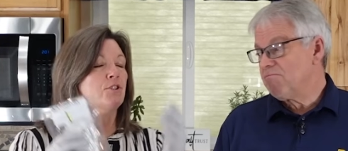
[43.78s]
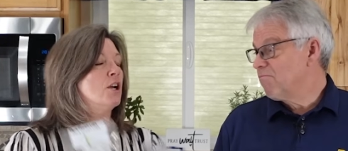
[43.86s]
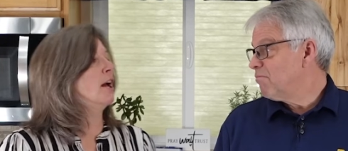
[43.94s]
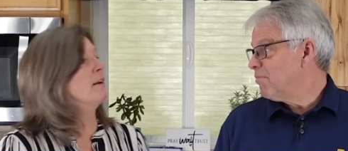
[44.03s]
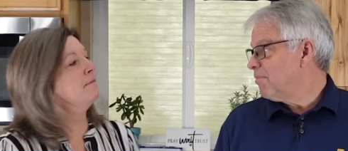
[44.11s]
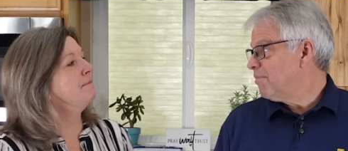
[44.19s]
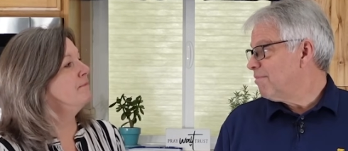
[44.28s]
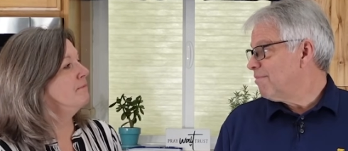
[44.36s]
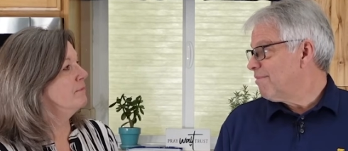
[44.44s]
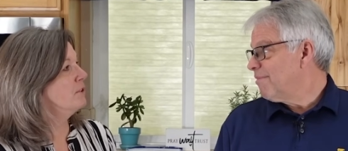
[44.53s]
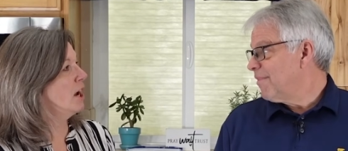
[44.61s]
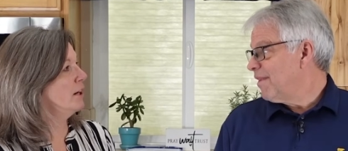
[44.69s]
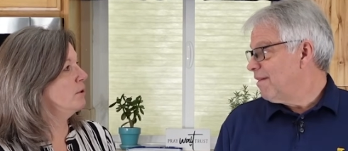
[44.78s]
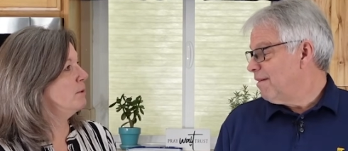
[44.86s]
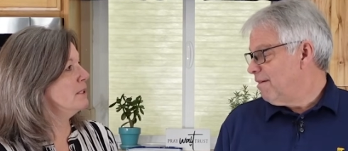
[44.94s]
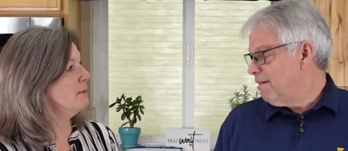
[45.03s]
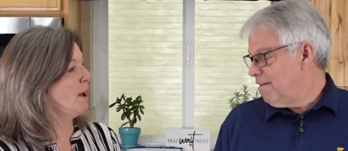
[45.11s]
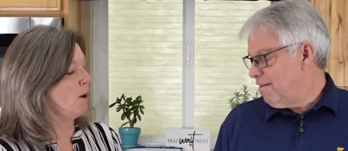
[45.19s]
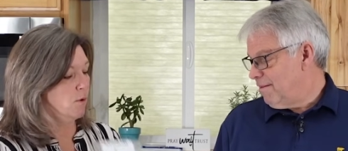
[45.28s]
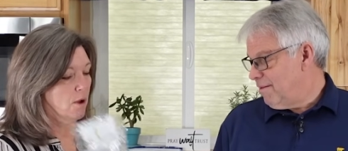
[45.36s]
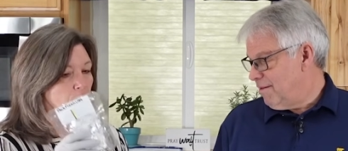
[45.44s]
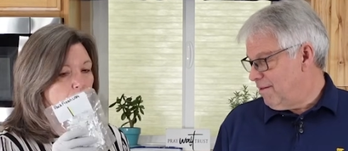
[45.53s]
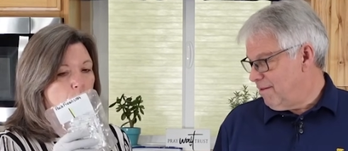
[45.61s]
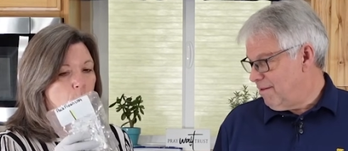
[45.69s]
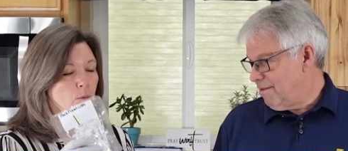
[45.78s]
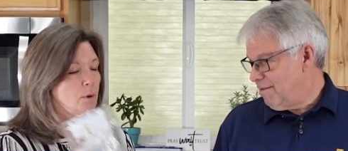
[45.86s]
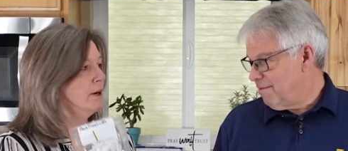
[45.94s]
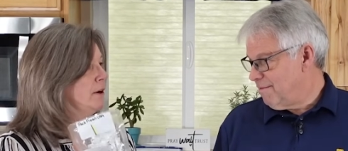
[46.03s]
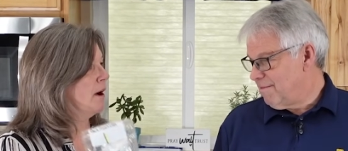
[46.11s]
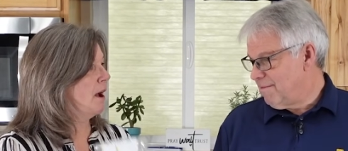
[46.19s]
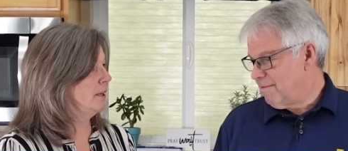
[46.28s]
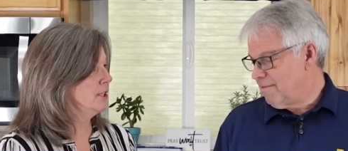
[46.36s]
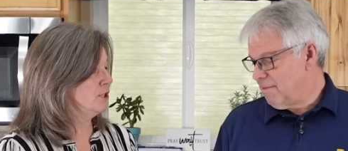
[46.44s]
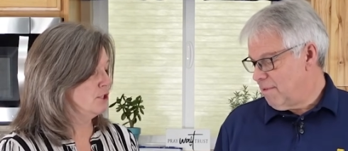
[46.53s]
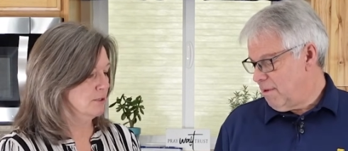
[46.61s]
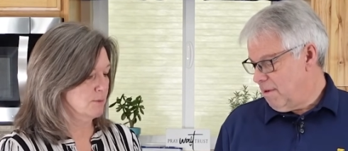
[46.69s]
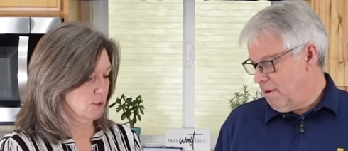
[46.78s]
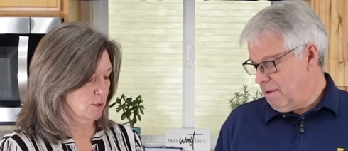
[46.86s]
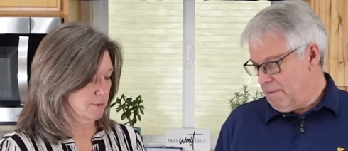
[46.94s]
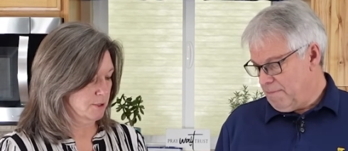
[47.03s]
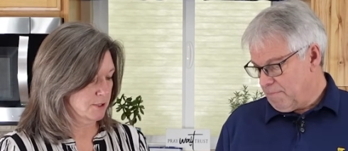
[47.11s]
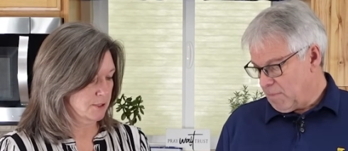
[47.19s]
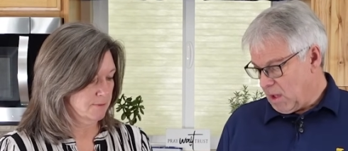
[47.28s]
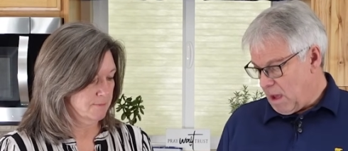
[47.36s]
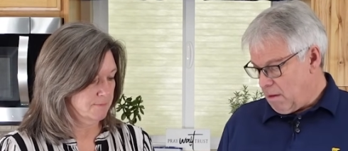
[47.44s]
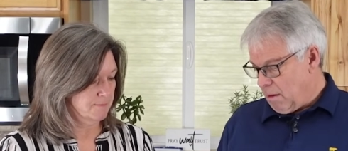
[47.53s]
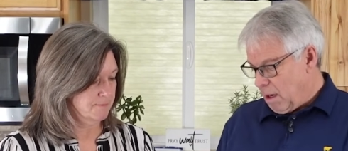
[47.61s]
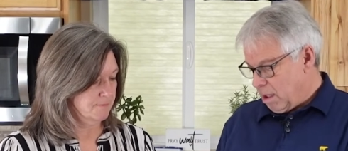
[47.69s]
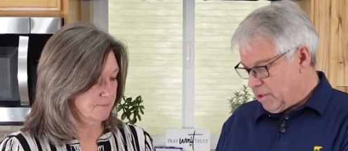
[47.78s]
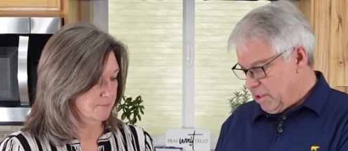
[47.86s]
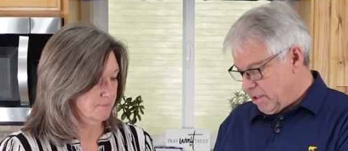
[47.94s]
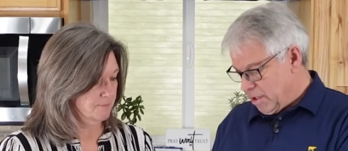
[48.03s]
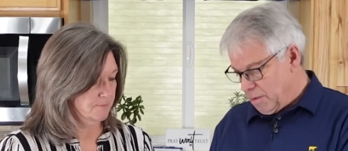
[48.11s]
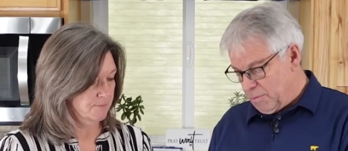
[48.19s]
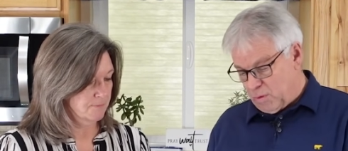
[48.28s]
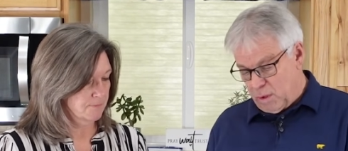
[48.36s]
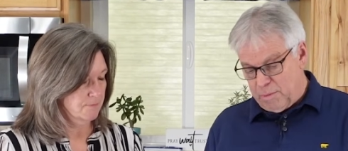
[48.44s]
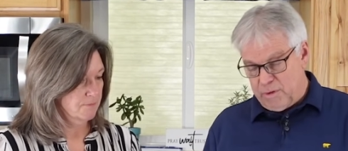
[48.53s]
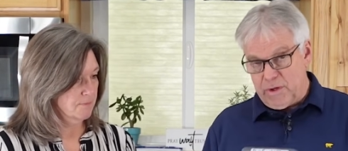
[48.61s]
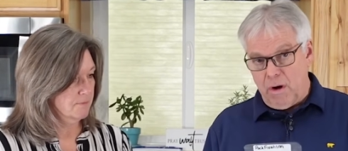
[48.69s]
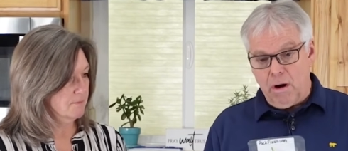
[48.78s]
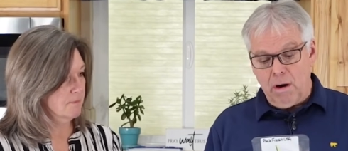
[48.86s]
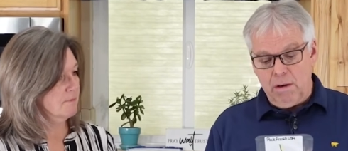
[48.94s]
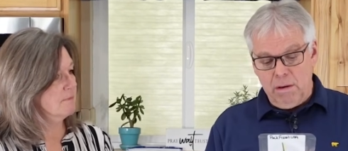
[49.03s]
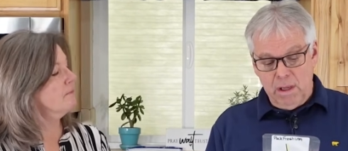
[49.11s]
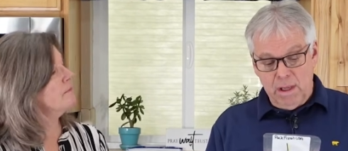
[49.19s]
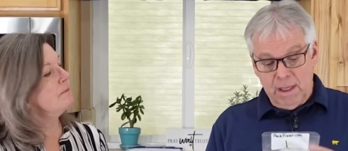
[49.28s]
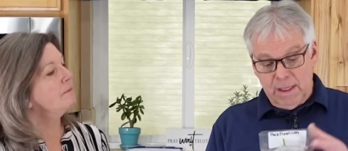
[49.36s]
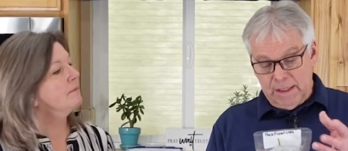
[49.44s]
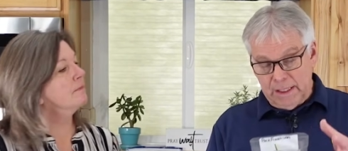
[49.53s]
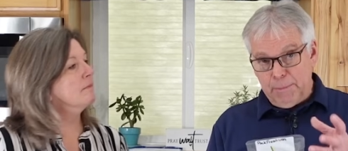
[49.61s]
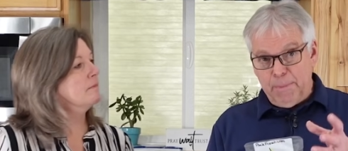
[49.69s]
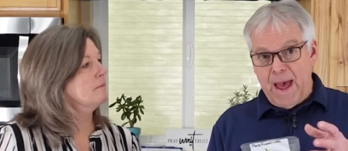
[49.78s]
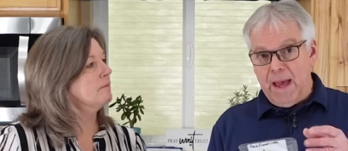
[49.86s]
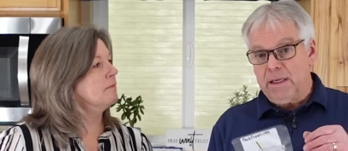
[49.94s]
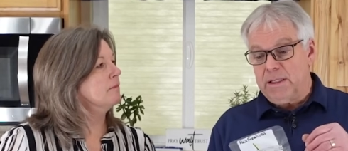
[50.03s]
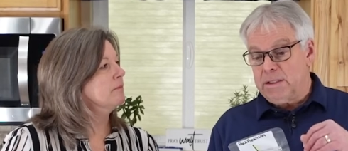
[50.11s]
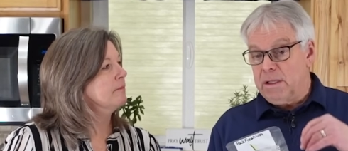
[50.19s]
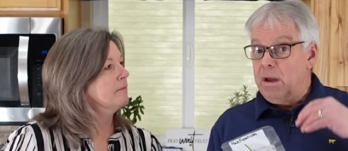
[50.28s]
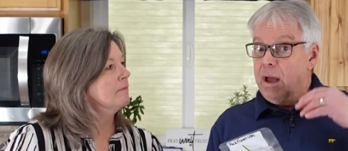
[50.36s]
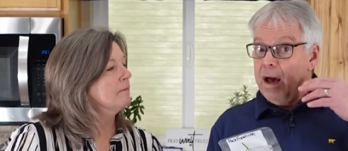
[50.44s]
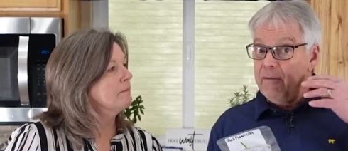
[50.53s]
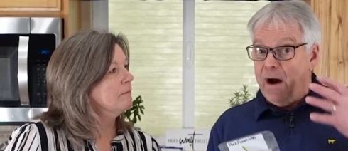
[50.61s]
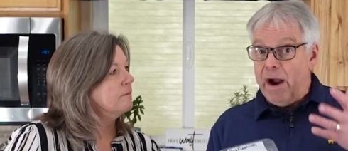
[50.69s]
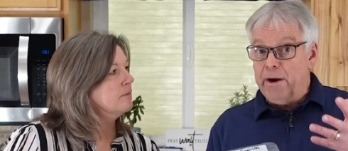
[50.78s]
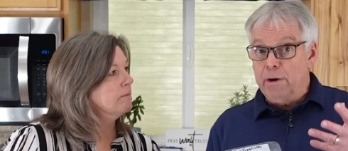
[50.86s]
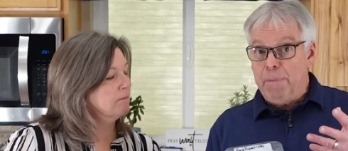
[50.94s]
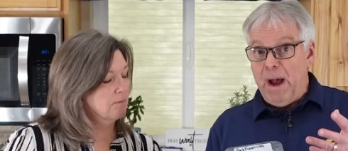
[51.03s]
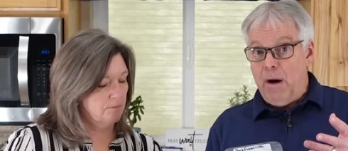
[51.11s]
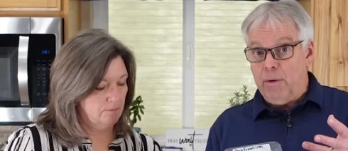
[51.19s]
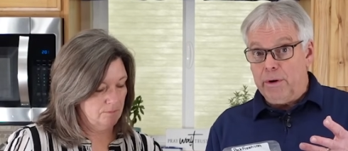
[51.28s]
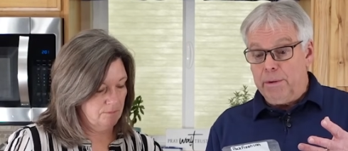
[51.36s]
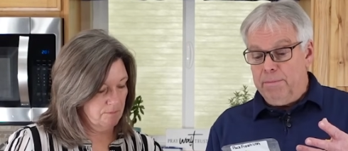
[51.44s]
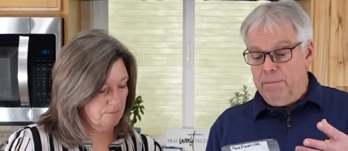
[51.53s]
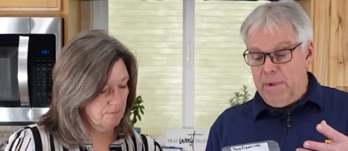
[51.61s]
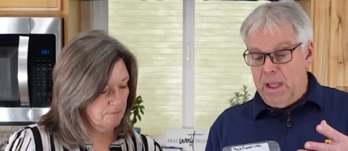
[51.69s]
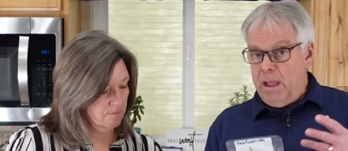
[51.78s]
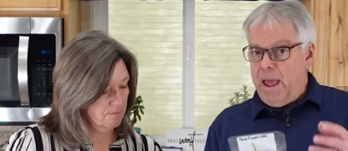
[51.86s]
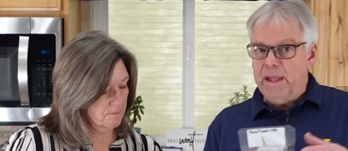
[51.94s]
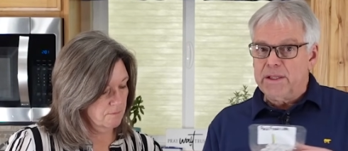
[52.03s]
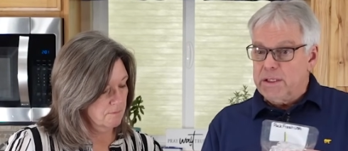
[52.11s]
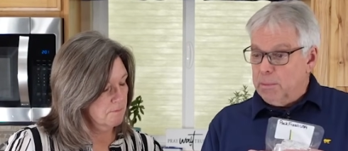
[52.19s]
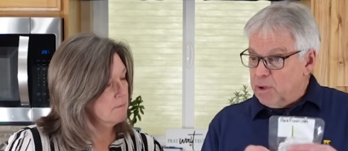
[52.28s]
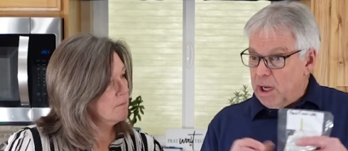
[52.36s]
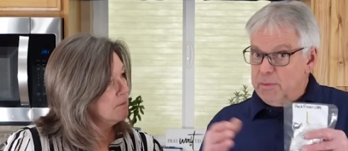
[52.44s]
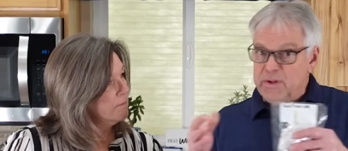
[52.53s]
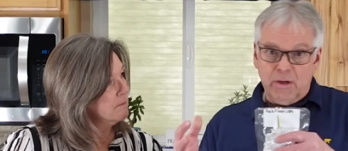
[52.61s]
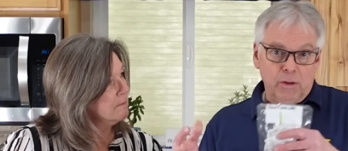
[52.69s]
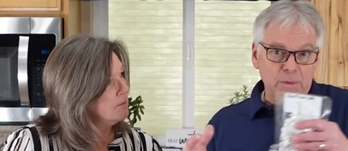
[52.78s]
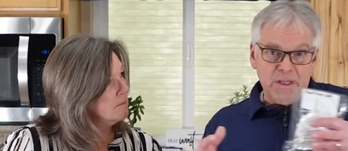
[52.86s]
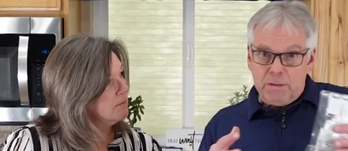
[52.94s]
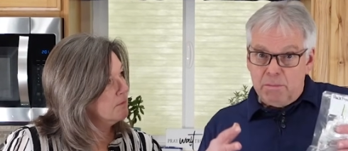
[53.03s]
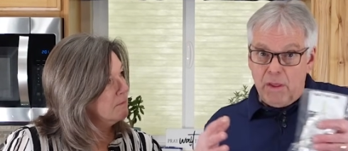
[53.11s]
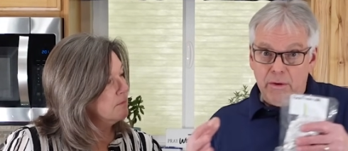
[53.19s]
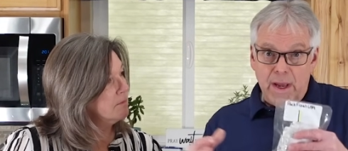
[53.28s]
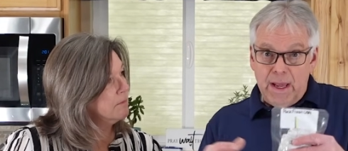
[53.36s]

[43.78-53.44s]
Speaker 1: John, talk to us about what are oxygen absorbers?
Speaker 2: Okay, oxygen absorbers are little packets of iron powder and sometimes there will be some other